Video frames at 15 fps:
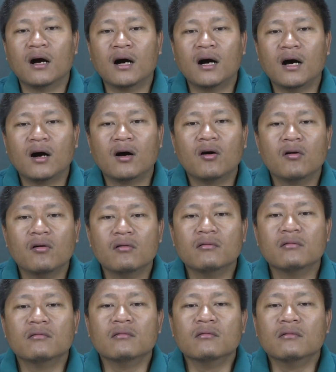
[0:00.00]
how
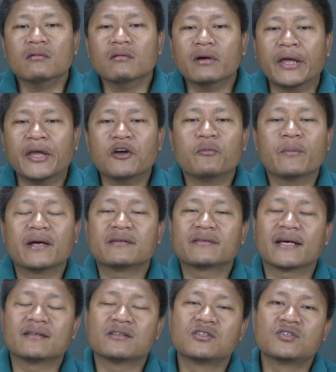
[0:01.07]
human
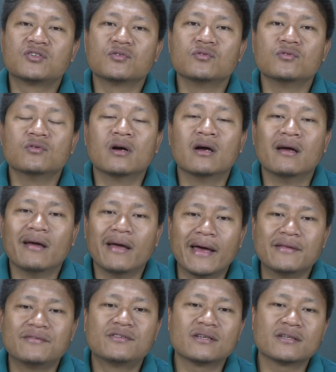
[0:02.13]
tends to
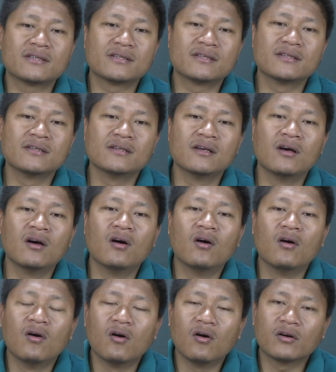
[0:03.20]
adjust
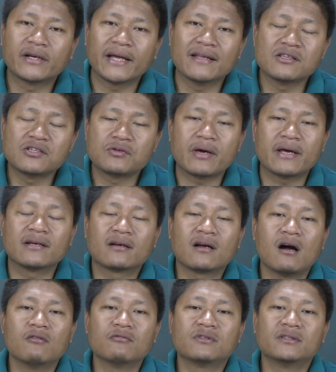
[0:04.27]
or tends to
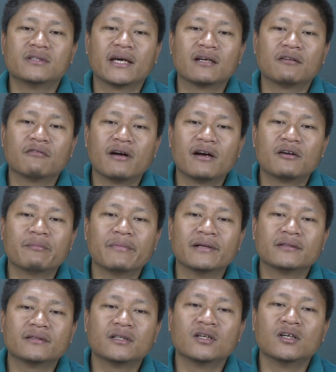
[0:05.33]
encounter the
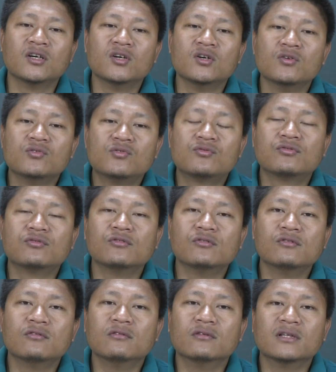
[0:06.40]
environment
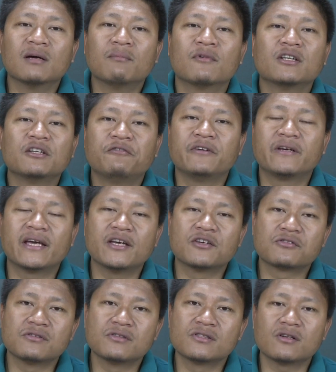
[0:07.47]
through the
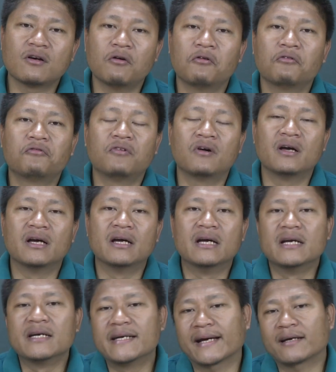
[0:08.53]
modifications of
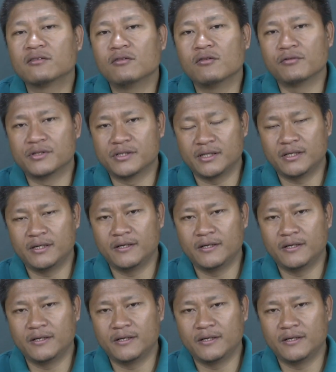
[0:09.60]
technology.